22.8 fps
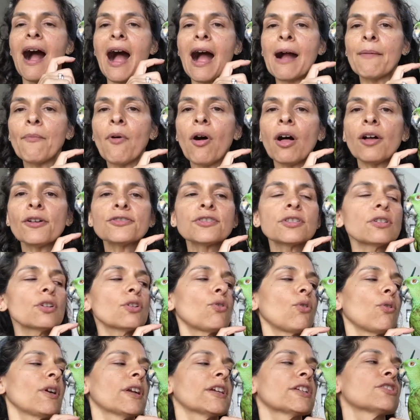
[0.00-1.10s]
I'm also
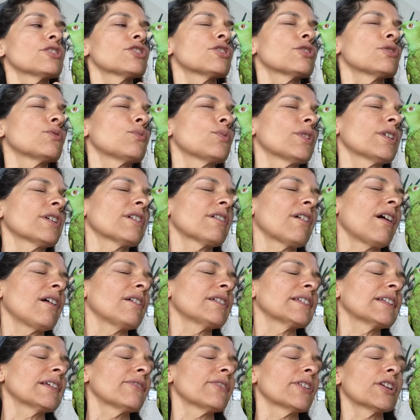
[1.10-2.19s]
going to work
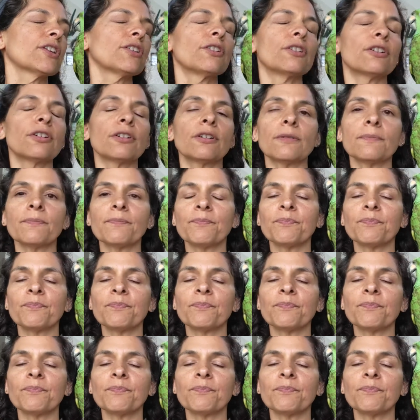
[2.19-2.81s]
on giving her